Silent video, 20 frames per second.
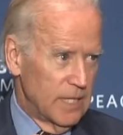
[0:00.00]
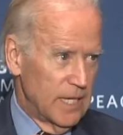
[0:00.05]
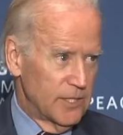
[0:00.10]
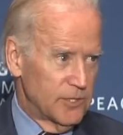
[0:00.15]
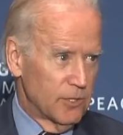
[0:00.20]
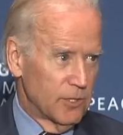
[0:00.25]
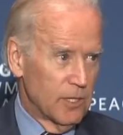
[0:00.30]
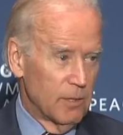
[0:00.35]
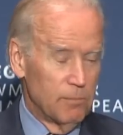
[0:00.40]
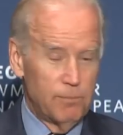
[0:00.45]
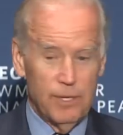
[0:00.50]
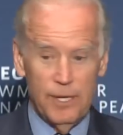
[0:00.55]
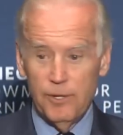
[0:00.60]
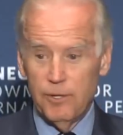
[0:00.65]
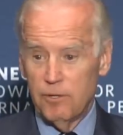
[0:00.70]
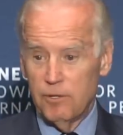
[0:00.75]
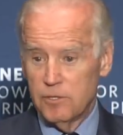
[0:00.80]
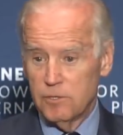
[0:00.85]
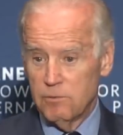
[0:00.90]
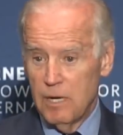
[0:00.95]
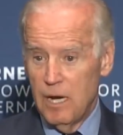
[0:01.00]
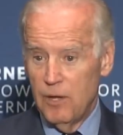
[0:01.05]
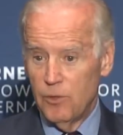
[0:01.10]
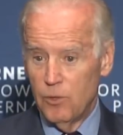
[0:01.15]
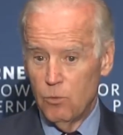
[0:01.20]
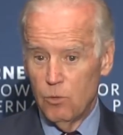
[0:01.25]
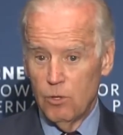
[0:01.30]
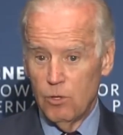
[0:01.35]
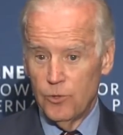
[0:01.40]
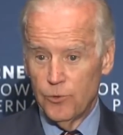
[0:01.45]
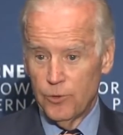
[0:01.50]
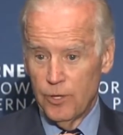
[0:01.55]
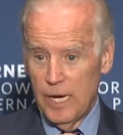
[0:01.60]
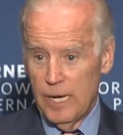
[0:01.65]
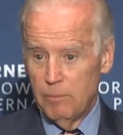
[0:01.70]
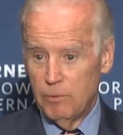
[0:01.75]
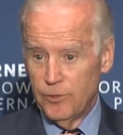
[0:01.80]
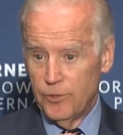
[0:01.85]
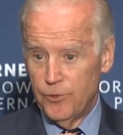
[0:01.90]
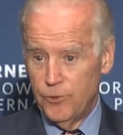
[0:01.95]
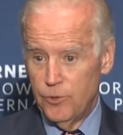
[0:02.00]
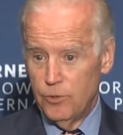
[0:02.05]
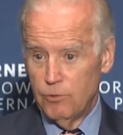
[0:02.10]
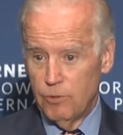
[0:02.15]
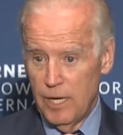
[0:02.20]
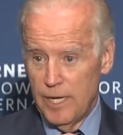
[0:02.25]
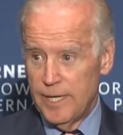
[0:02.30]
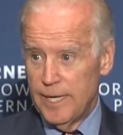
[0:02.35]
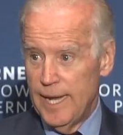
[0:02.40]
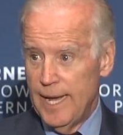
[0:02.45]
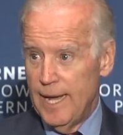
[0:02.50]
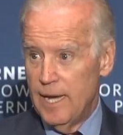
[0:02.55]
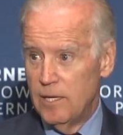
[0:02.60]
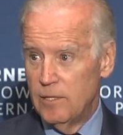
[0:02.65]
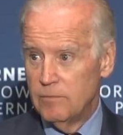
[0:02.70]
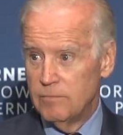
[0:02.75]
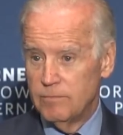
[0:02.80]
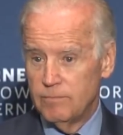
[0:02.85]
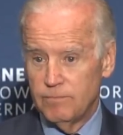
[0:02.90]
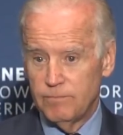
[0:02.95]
as her competitors around the world are able to do right now.